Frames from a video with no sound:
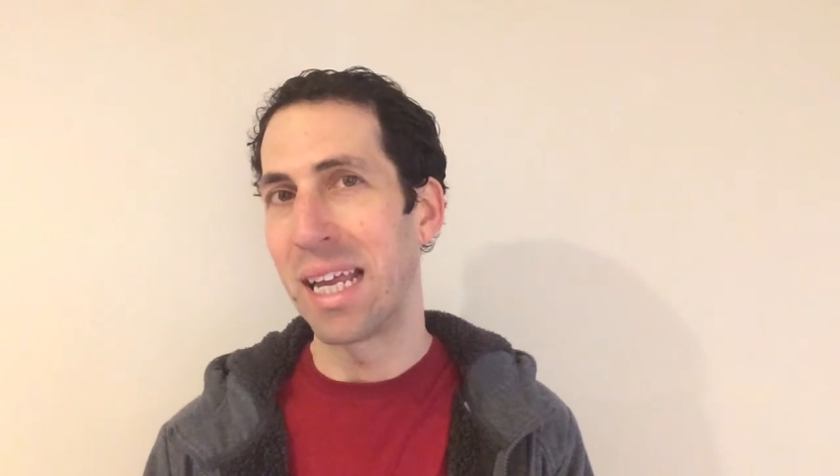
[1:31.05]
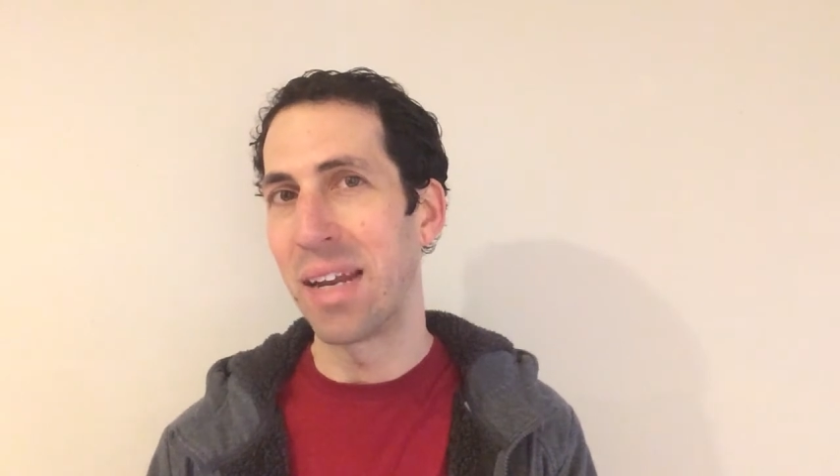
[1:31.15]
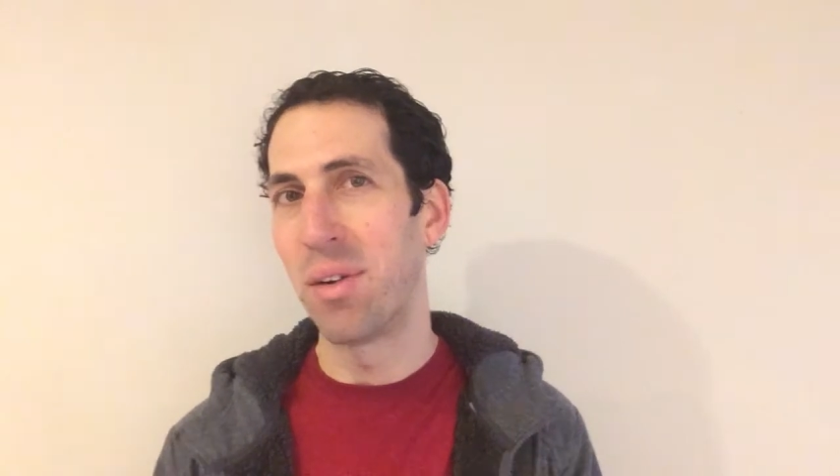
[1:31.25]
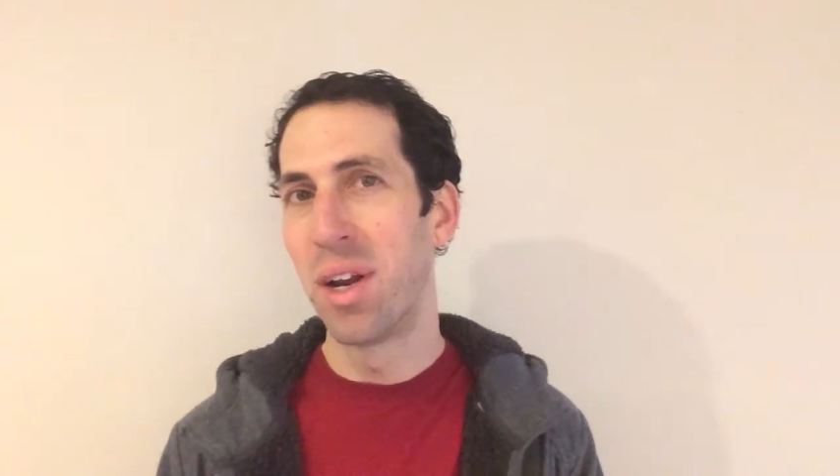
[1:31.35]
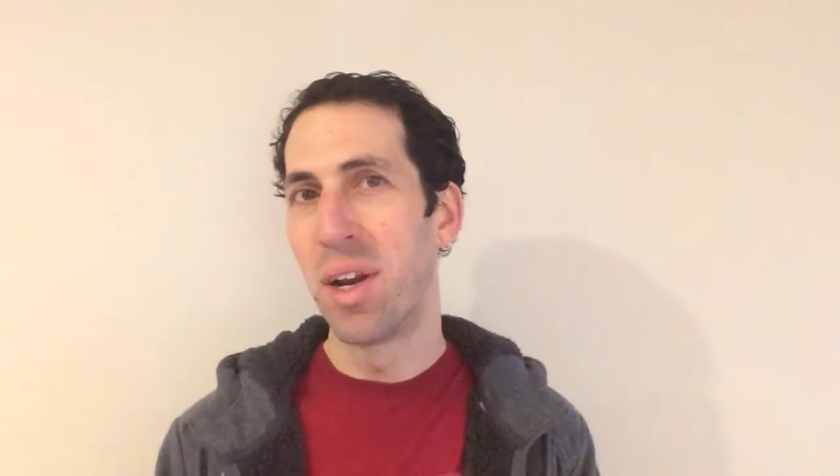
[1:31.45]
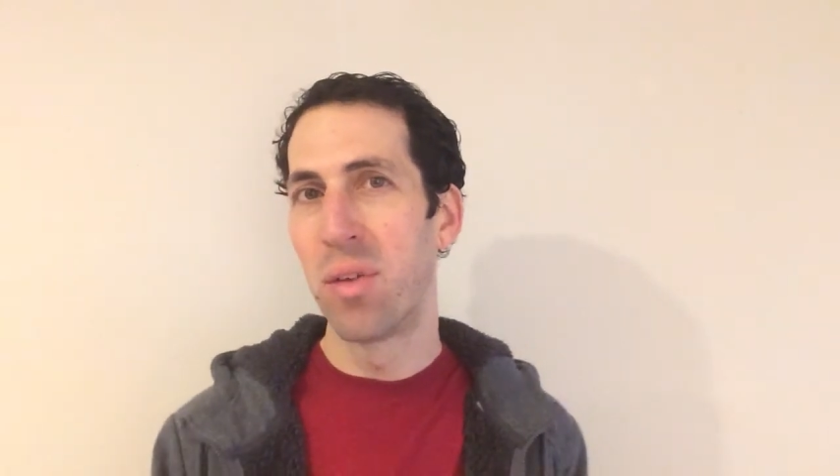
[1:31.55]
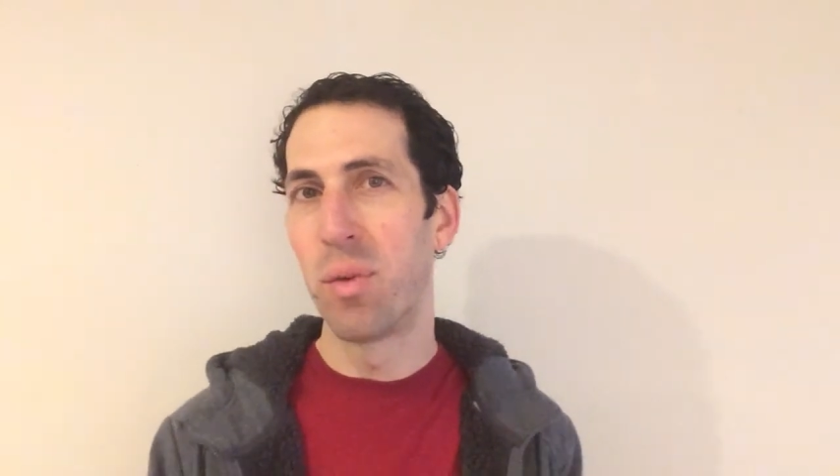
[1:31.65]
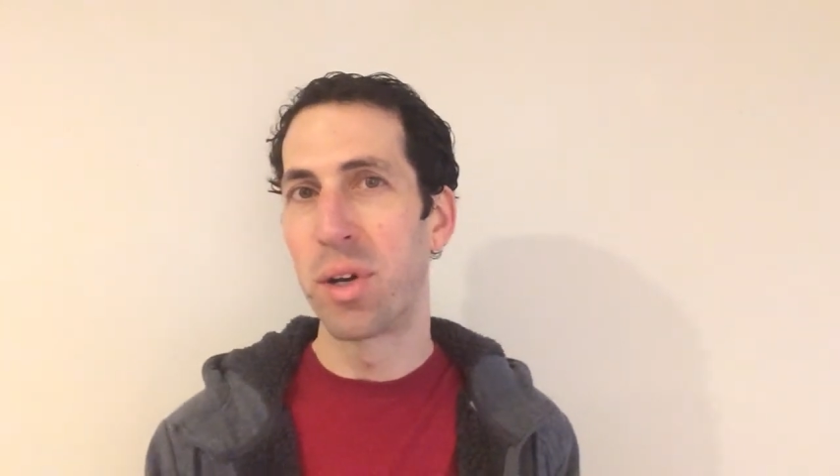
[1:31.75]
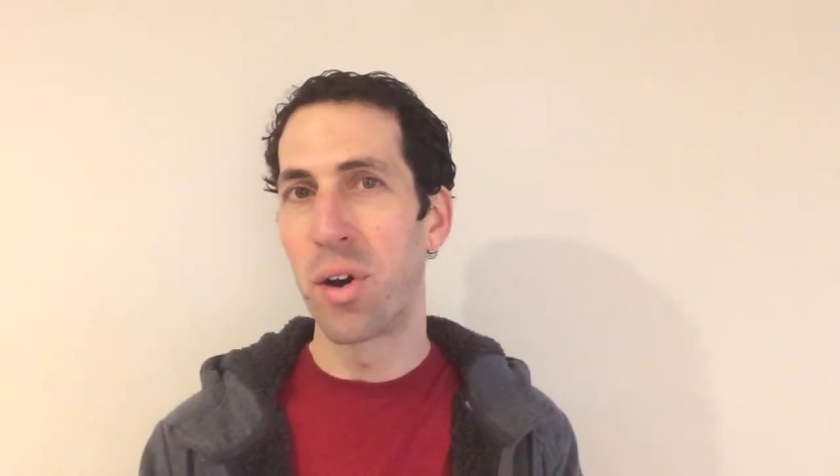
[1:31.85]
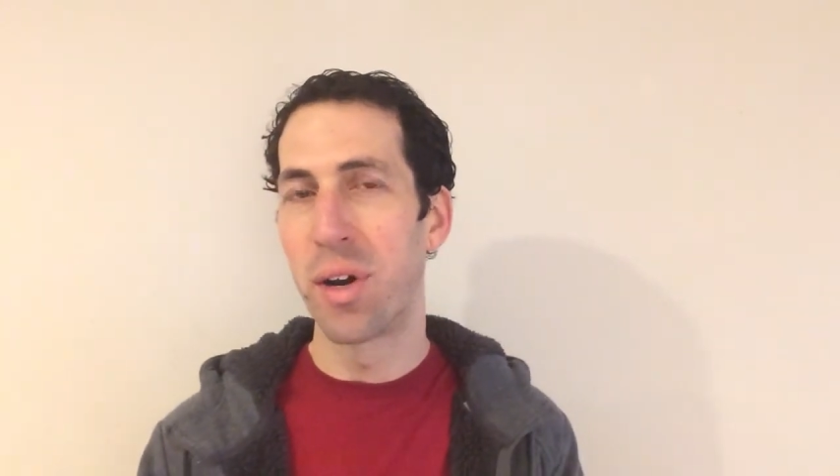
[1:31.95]
and
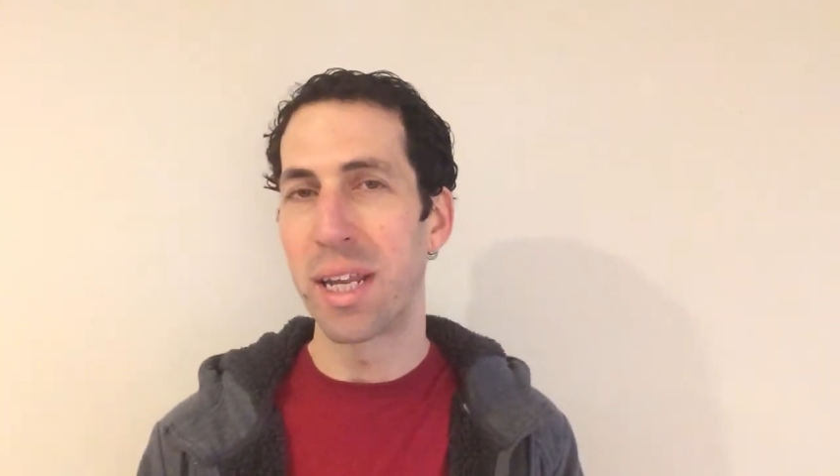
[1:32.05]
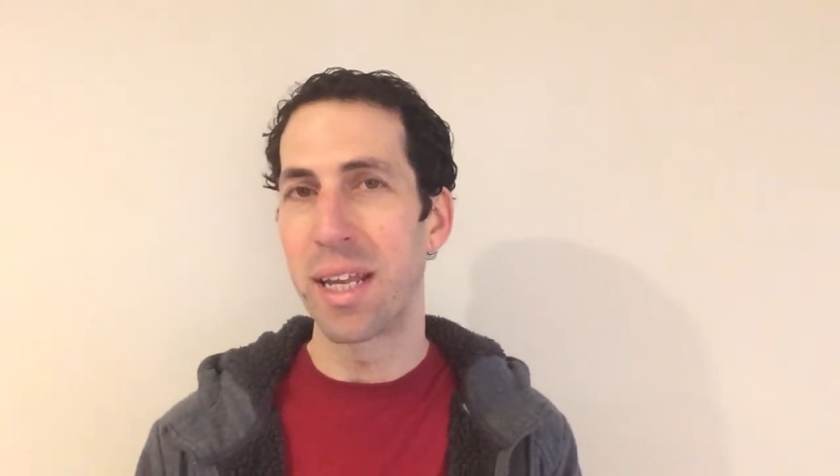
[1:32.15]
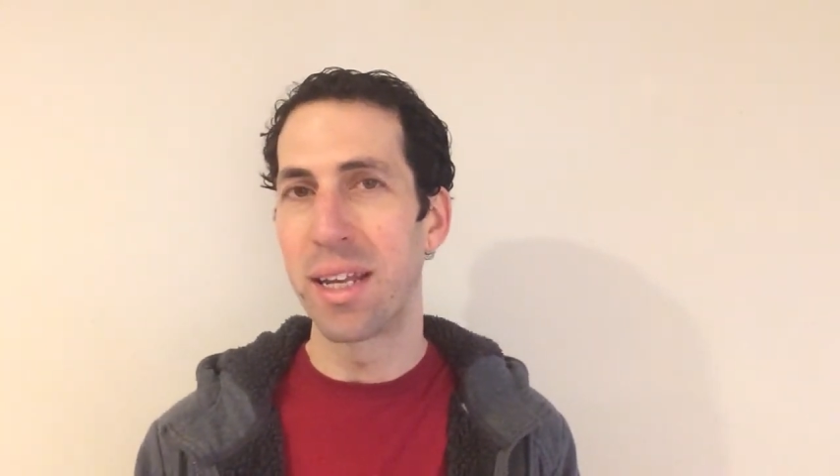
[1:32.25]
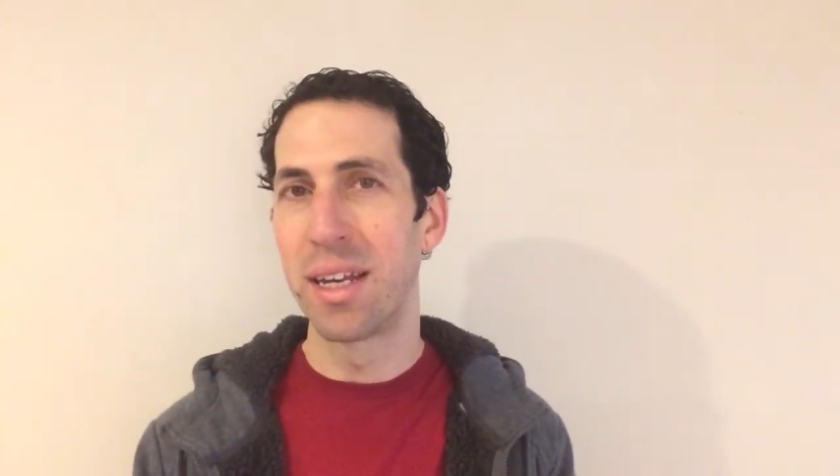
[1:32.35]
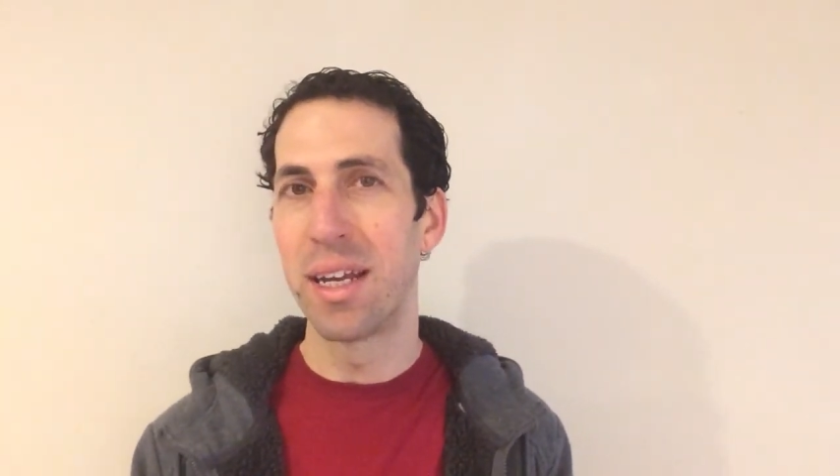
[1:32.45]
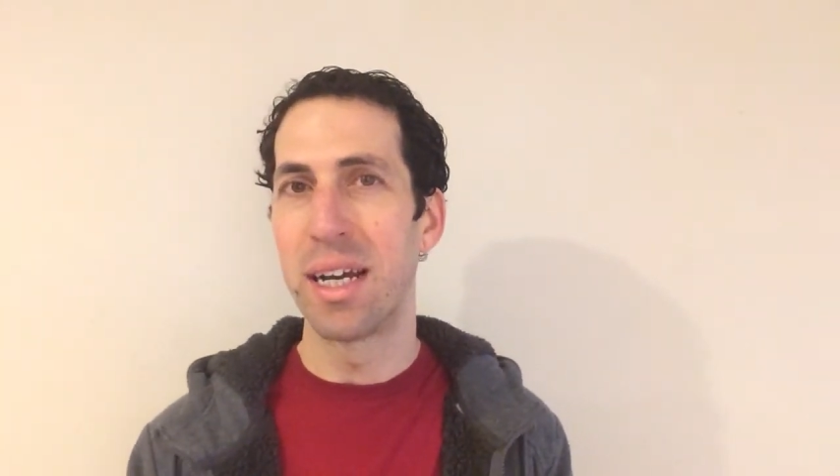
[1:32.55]
returning it